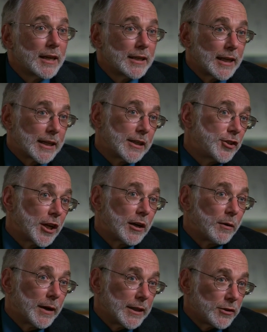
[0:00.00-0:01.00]
that can
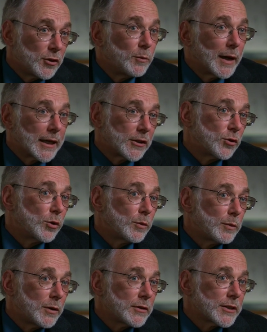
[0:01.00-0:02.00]
generate 2
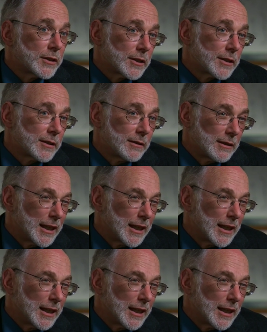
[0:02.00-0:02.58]
megajoule pulses.